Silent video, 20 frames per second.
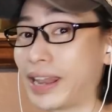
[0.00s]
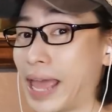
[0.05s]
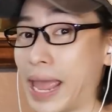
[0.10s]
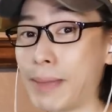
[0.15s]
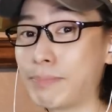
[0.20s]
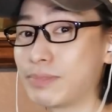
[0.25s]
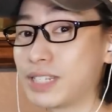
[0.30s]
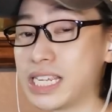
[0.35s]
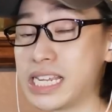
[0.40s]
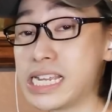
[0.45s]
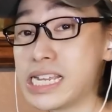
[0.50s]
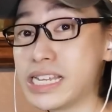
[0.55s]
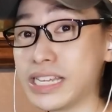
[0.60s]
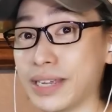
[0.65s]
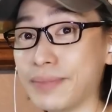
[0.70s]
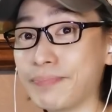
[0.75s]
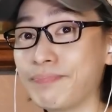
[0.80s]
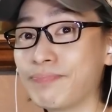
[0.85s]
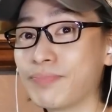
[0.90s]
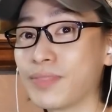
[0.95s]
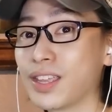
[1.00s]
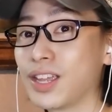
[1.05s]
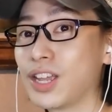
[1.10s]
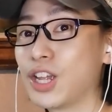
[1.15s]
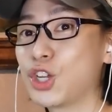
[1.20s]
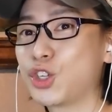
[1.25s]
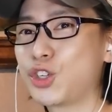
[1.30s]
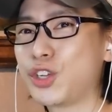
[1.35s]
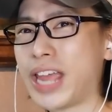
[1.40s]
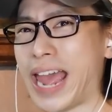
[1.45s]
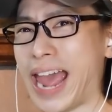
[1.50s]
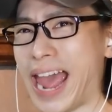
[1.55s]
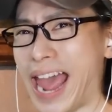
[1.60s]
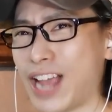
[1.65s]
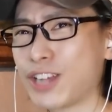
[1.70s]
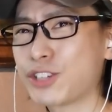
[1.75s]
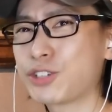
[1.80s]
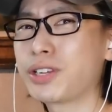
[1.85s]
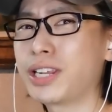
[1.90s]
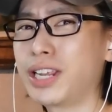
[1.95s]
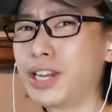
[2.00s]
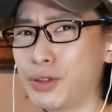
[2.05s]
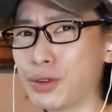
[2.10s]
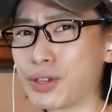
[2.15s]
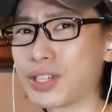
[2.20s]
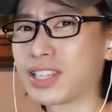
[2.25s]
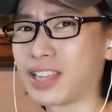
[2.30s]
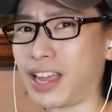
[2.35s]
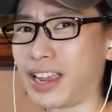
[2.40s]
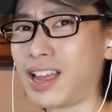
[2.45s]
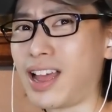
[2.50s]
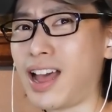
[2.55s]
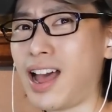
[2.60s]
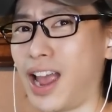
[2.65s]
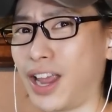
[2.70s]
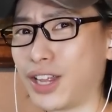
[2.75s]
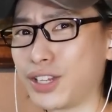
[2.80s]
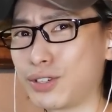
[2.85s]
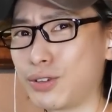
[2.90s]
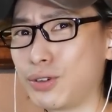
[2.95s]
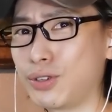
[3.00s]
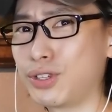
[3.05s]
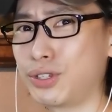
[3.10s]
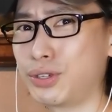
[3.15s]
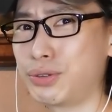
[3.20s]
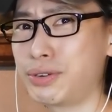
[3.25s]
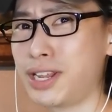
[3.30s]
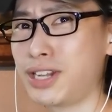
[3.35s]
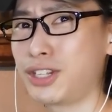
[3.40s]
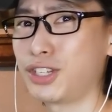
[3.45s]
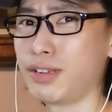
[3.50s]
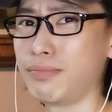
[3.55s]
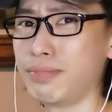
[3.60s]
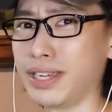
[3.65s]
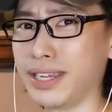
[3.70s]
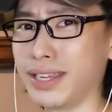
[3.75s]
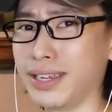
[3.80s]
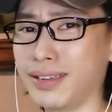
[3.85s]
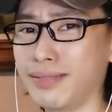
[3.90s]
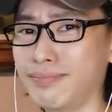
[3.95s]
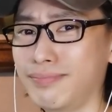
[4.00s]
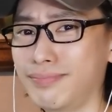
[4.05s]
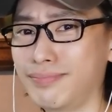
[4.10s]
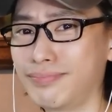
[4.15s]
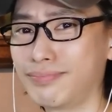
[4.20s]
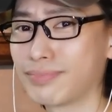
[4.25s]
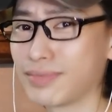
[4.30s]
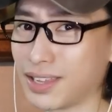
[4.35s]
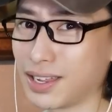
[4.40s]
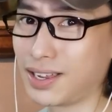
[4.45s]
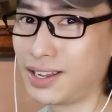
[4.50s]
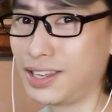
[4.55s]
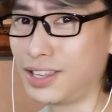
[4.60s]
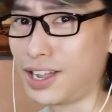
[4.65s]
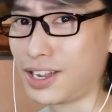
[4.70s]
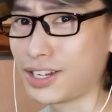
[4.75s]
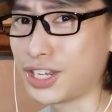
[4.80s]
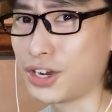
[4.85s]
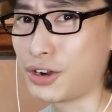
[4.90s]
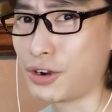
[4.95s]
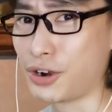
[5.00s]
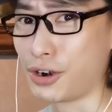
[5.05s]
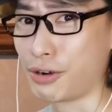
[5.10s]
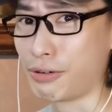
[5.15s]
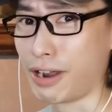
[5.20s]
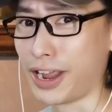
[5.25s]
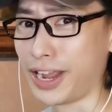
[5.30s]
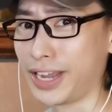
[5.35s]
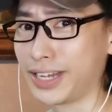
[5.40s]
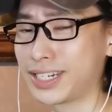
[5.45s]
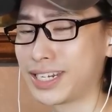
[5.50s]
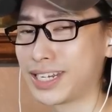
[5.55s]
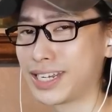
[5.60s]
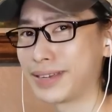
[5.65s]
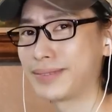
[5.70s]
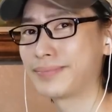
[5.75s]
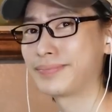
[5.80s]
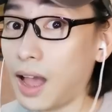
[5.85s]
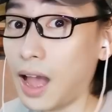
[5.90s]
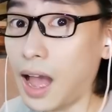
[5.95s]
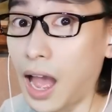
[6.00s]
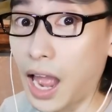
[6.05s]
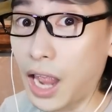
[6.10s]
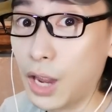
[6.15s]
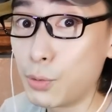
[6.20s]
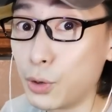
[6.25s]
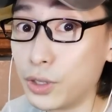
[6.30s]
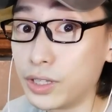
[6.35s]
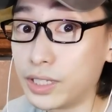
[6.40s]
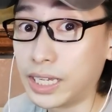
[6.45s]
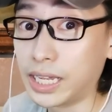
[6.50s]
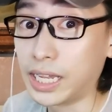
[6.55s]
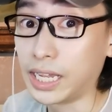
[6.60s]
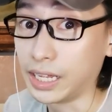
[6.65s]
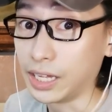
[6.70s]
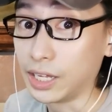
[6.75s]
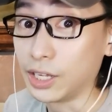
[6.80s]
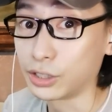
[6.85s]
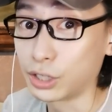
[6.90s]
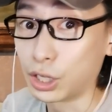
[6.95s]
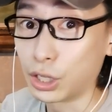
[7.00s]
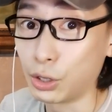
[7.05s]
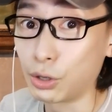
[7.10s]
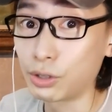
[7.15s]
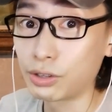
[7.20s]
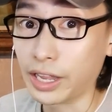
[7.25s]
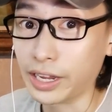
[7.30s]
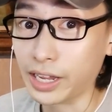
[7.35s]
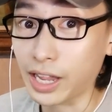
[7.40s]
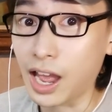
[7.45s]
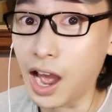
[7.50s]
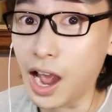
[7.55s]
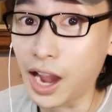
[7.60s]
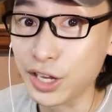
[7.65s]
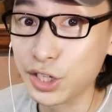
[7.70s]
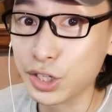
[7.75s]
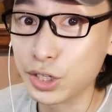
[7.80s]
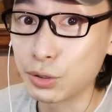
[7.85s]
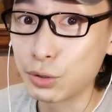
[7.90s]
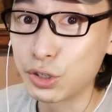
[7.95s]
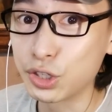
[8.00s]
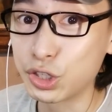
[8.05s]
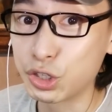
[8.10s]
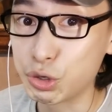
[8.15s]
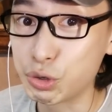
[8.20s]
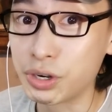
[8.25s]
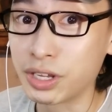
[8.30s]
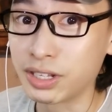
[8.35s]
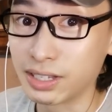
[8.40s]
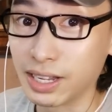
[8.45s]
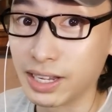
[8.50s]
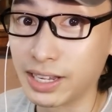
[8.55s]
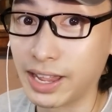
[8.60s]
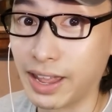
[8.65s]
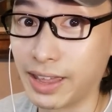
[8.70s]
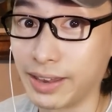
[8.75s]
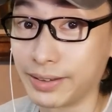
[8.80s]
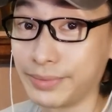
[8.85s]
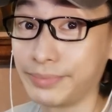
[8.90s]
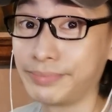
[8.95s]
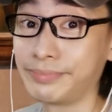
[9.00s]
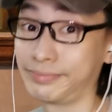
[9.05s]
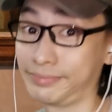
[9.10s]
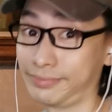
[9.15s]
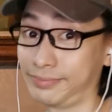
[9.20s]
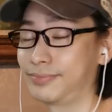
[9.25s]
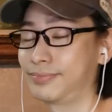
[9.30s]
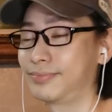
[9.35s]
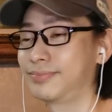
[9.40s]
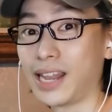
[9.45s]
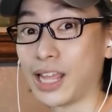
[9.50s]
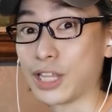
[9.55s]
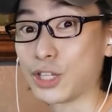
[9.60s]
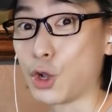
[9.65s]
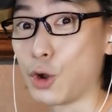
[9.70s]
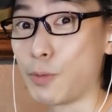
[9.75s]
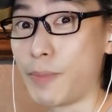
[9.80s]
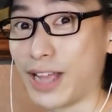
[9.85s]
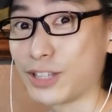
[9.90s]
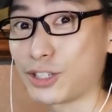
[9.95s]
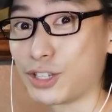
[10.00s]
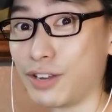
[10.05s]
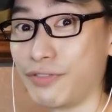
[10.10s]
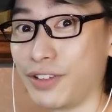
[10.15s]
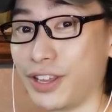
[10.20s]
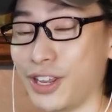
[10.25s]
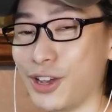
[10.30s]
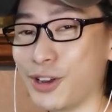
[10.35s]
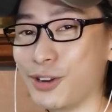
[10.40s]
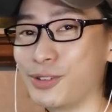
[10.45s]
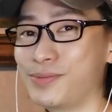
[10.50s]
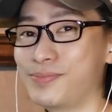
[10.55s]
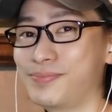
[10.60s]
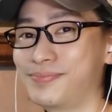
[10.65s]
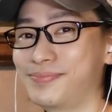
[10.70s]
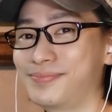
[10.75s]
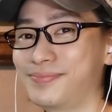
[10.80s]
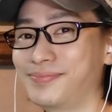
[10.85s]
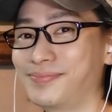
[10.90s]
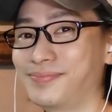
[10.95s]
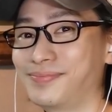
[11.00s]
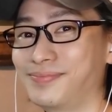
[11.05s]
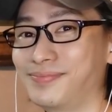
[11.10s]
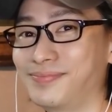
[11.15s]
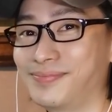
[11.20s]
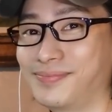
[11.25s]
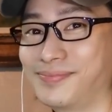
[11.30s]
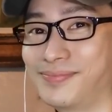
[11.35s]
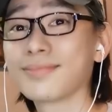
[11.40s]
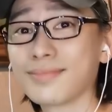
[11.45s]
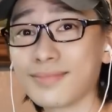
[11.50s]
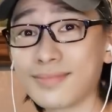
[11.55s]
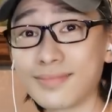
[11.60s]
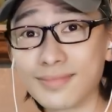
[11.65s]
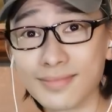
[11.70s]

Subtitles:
glam team, she actually looks like a high school student to me. Lucky her, right? I would kill to look like a high school student again. Let's go back to the video. Sing